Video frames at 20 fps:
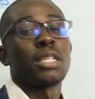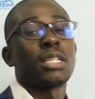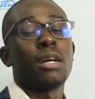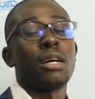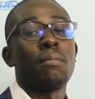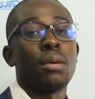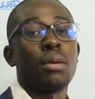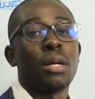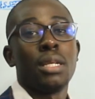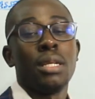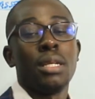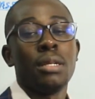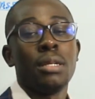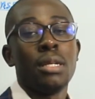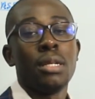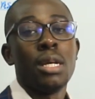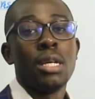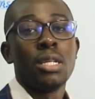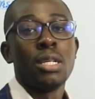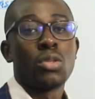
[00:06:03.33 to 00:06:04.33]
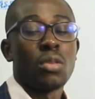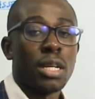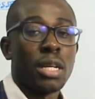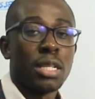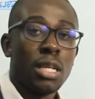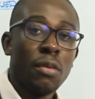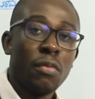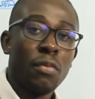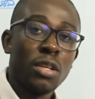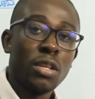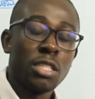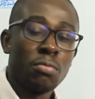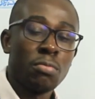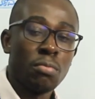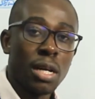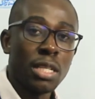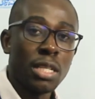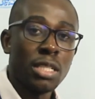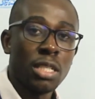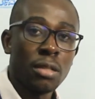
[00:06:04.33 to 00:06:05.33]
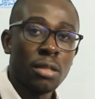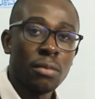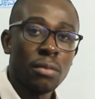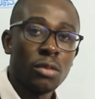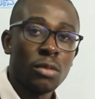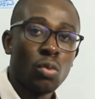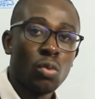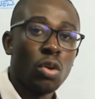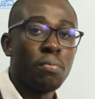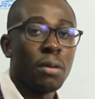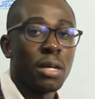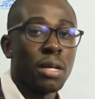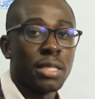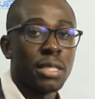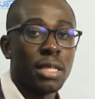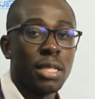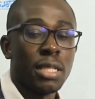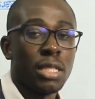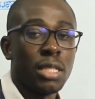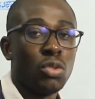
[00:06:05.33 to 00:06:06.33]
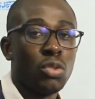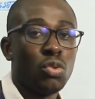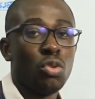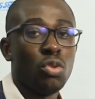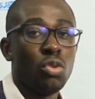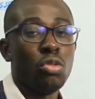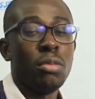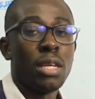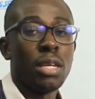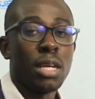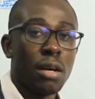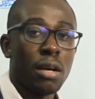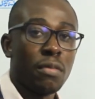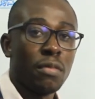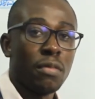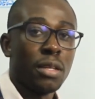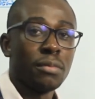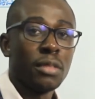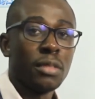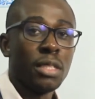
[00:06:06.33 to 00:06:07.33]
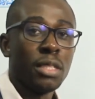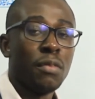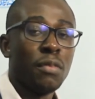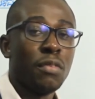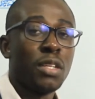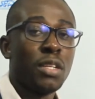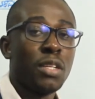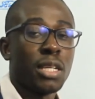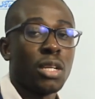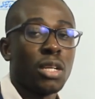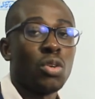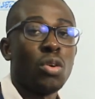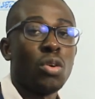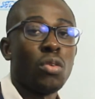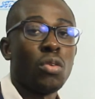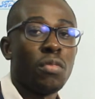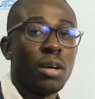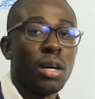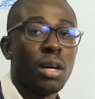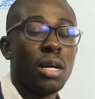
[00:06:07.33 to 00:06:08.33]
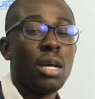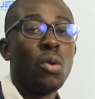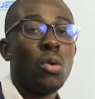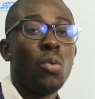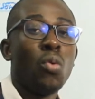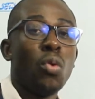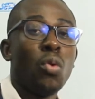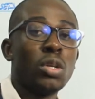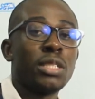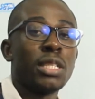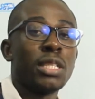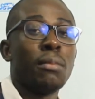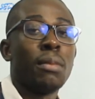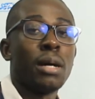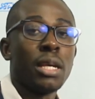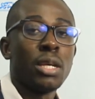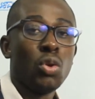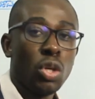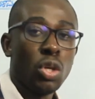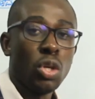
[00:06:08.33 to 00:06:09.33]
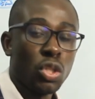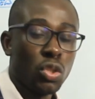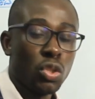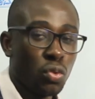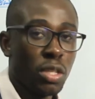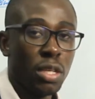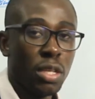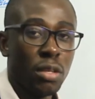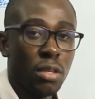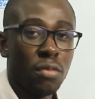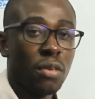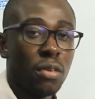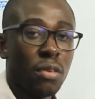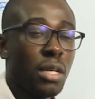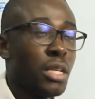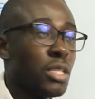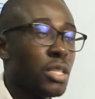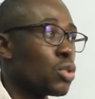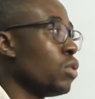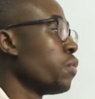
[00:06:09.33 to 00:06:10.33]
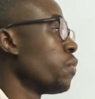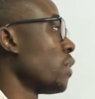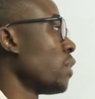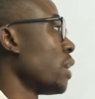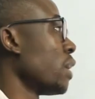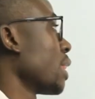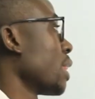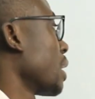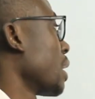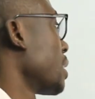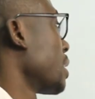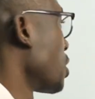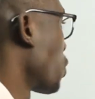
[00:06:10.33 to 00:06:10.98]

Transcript: company, so that if it is merging, what percentage will we be having? If it is takeover, what am I going to give? So you'll find that is